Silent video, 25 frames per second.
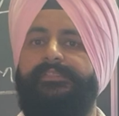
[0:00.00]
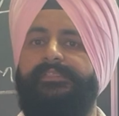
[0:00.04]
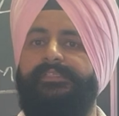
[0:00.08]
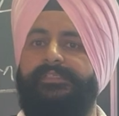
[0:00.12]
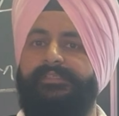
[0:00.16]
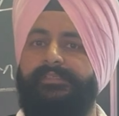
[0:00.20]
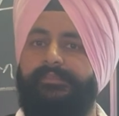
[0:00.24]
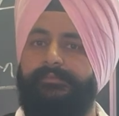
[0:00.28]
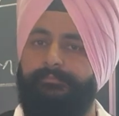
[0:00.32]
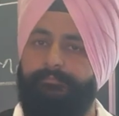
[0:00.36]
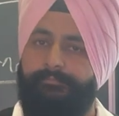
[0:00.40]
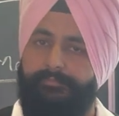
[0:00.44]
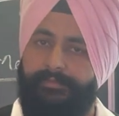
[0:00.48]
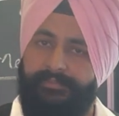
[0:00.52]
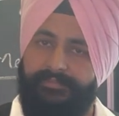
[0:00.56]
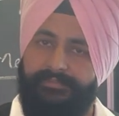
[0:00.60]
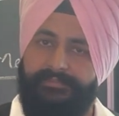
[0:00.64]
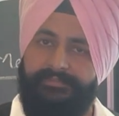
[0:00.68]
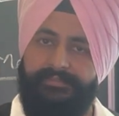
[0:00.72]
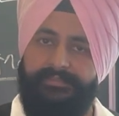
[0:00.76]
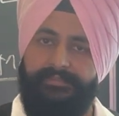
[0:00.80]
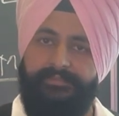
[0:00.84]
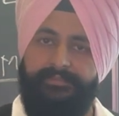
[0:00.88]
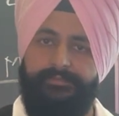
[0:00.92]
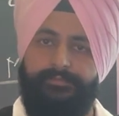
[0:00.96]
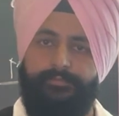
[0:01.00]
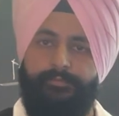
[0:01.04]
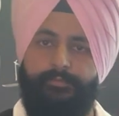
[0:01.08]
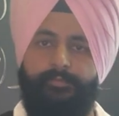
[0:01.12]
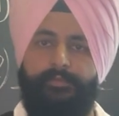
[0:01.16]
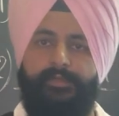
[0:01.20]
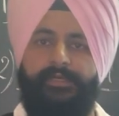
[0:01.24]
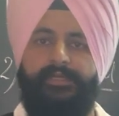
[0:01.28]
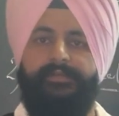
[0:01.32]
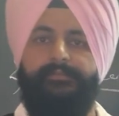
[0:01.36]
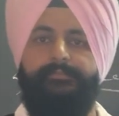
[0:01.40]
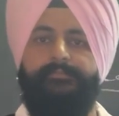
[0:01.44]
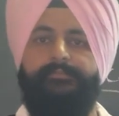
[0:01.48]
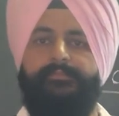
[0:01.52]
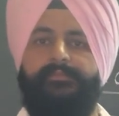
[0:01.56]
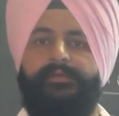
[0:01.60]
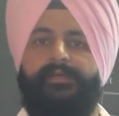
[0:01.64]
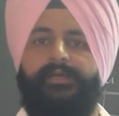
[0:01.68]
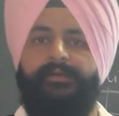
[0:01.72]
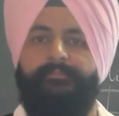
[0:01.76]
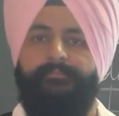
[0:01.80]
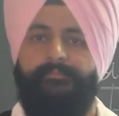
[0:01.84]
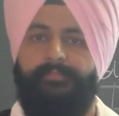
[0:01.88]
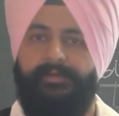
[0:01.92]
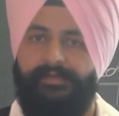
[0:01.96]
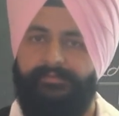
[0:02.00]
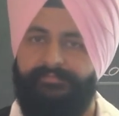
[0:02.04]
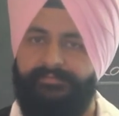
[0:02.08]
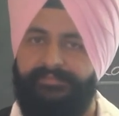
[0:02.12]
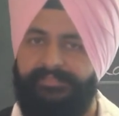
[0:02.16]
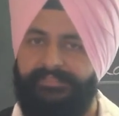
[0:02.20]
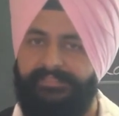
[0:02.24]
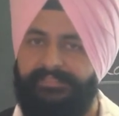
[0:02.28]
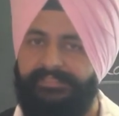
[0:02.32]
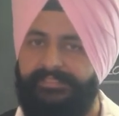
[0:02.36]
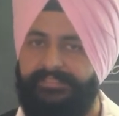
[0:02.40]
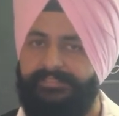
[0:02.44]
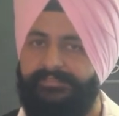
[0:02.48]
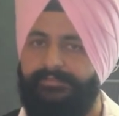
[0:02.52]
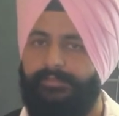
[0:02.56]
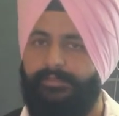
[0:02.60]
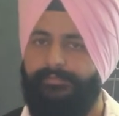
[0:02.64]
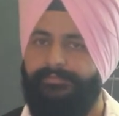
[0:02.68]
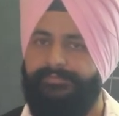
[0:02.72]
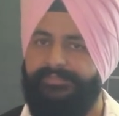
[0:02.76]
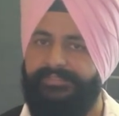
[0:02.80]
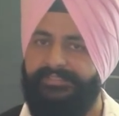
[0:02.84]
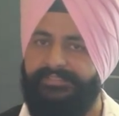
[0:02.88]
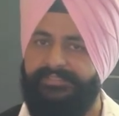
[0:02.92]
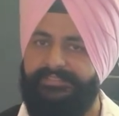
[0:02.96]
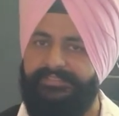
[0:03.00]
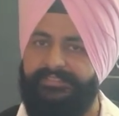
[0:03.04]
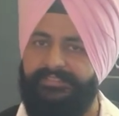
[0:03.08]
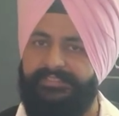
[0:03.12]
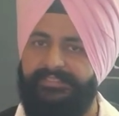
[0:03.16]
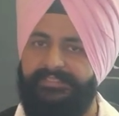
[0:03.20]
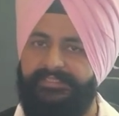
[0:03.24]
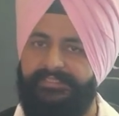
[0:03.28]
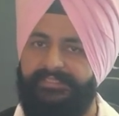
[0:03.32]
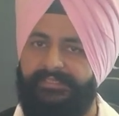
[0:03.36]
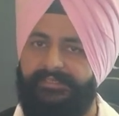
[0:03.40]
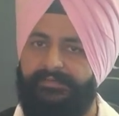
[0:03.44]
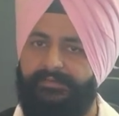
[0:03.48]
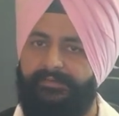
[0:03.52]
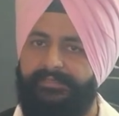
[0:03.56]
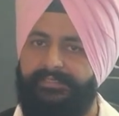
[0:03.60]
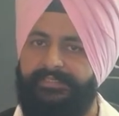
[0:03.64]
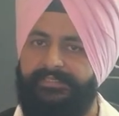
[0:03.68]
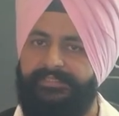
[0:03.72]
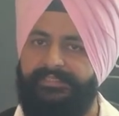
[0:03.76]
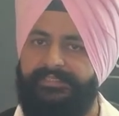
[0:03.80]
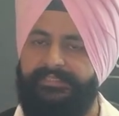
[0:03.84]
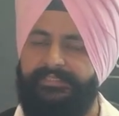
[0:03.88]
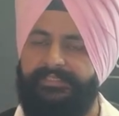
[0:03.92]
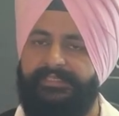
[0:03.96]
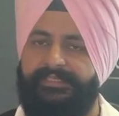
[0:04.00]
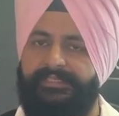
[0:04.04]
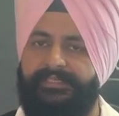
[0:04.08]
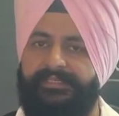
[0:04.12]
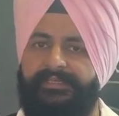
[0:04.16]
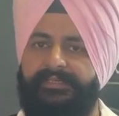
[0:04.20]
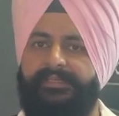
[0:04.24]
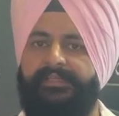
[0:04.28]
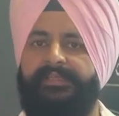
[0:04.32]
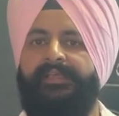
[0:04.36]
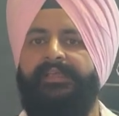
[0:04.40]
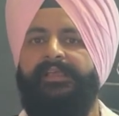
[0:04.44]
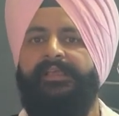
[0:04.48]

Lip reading: the persons who are above the age of 16 year or 18 year